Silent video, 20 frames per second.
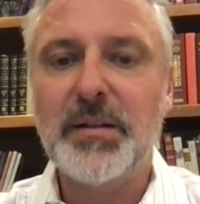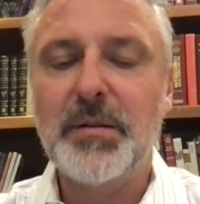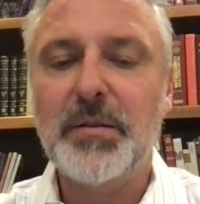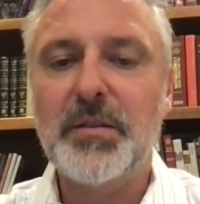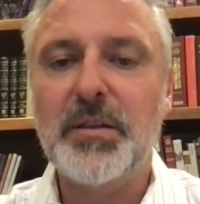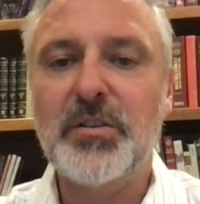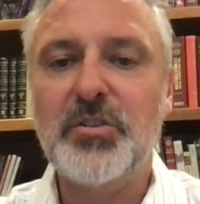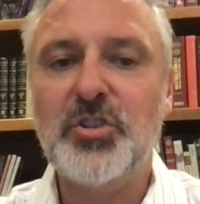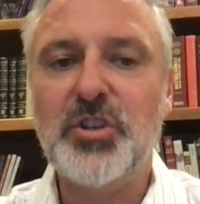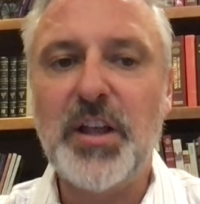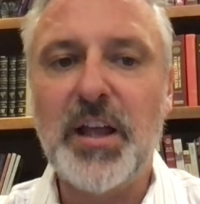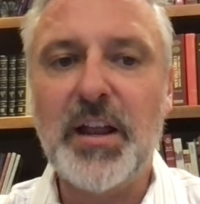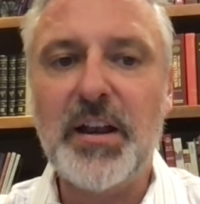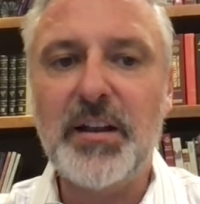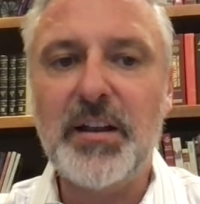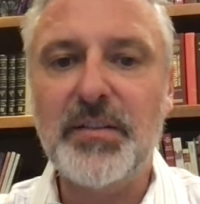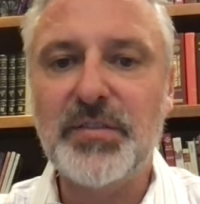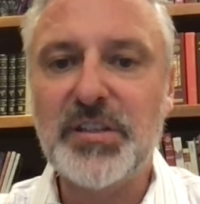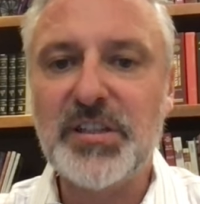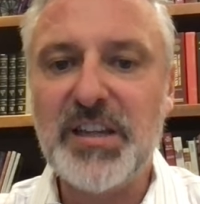the
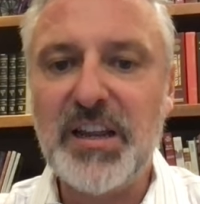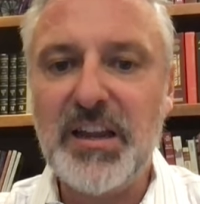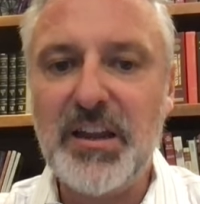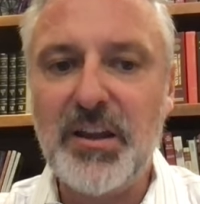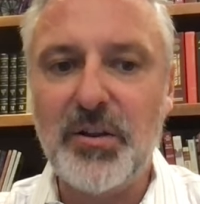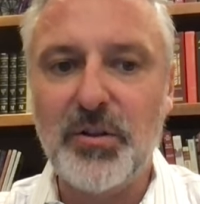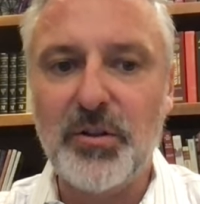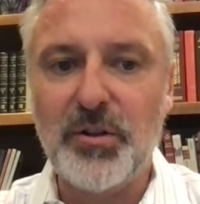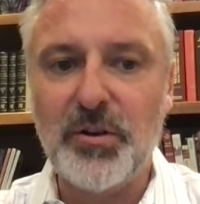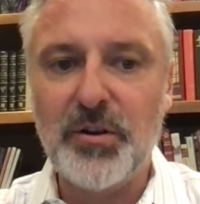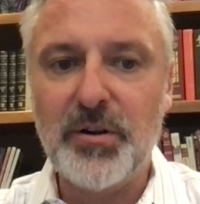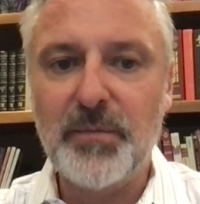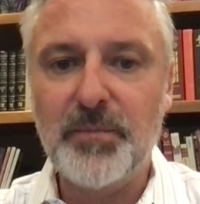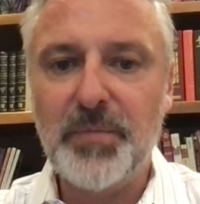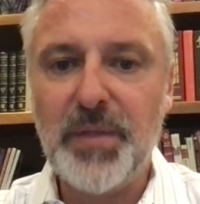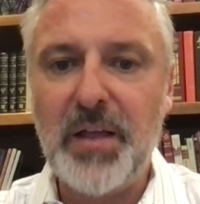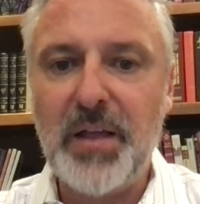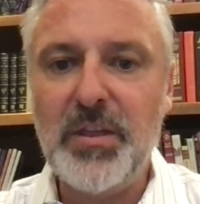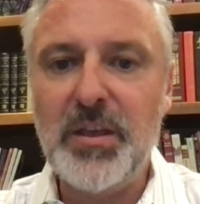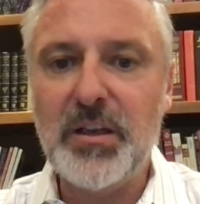genitive singular
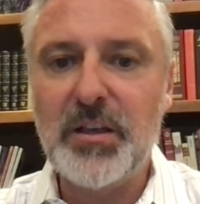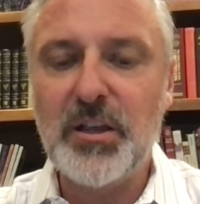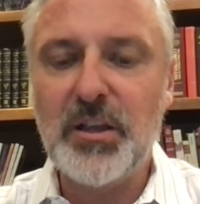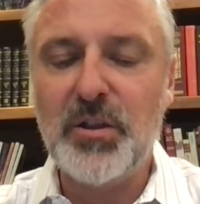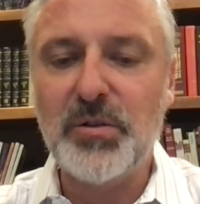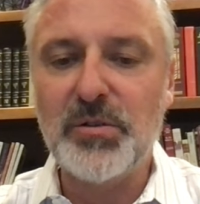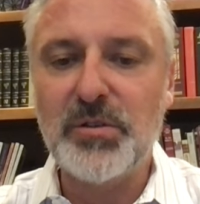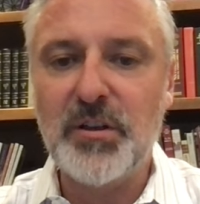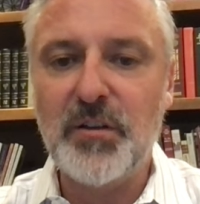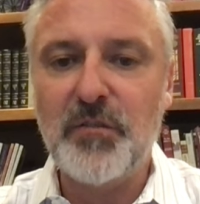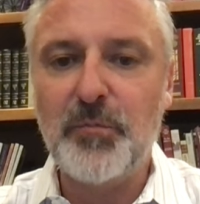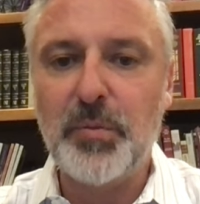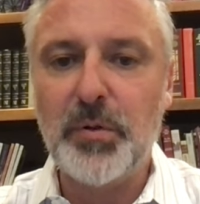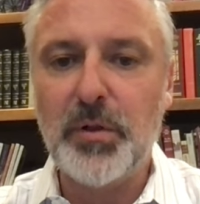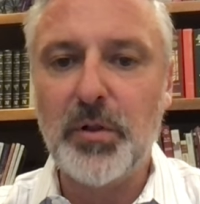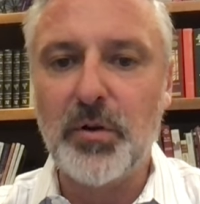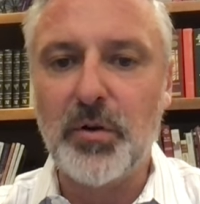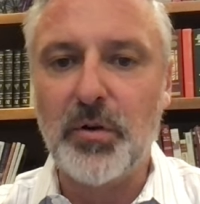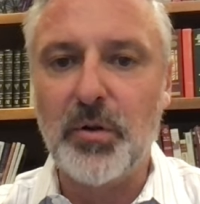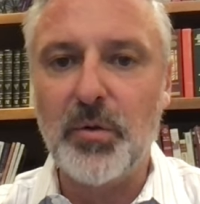and the accusative
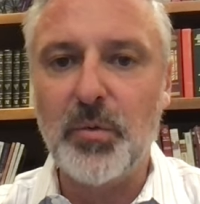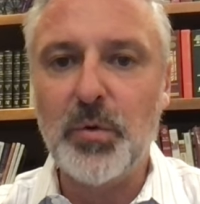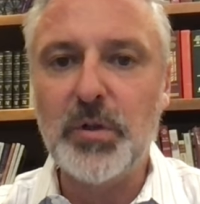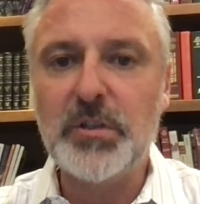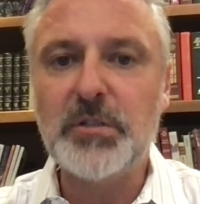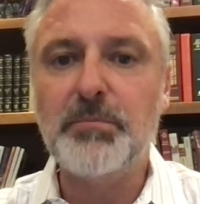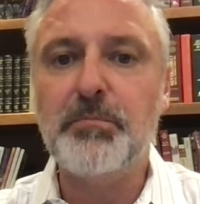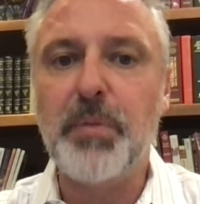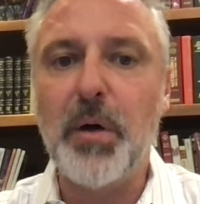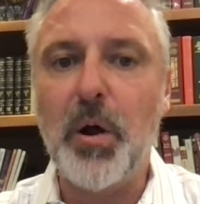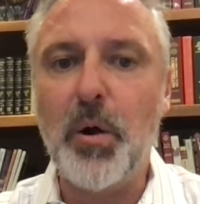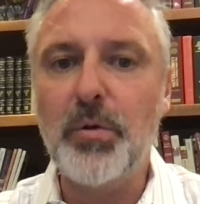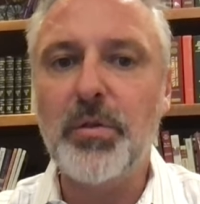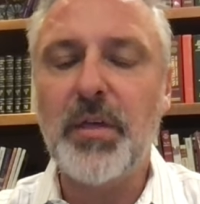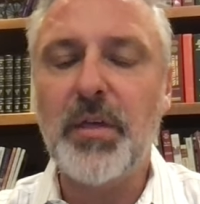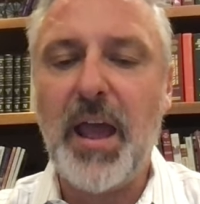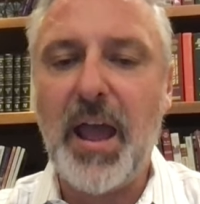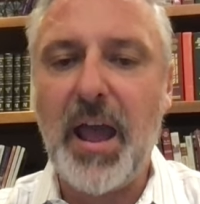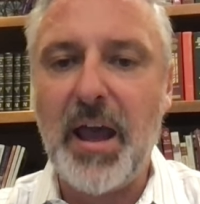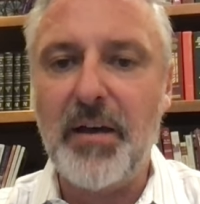plural, which both
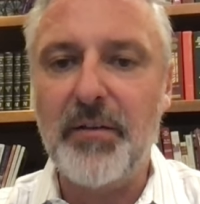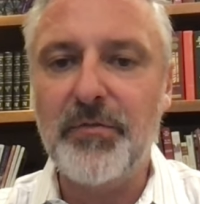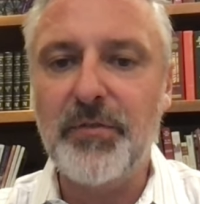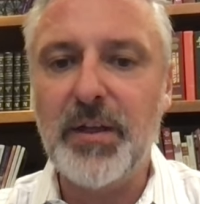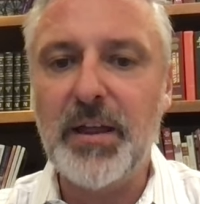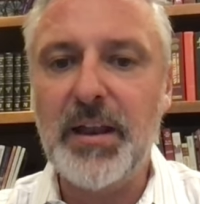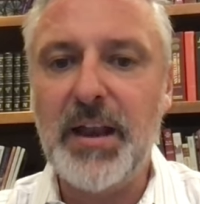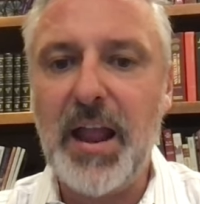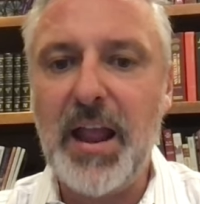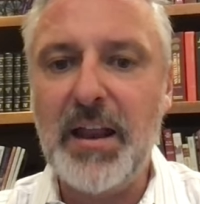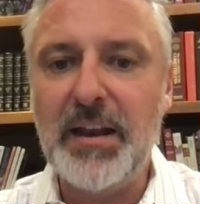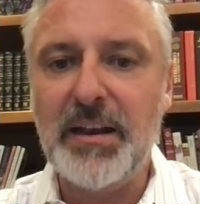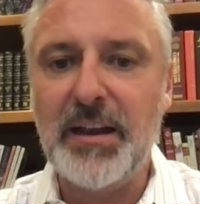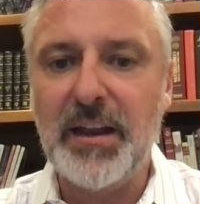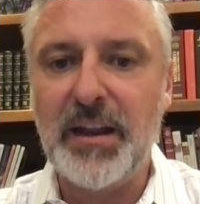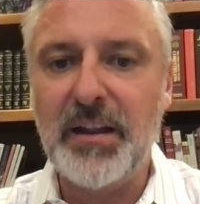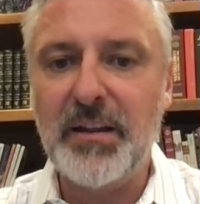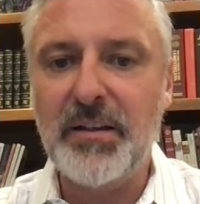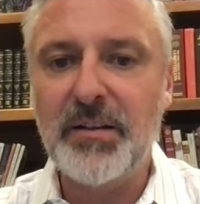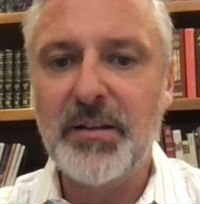have an
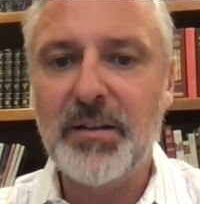ending,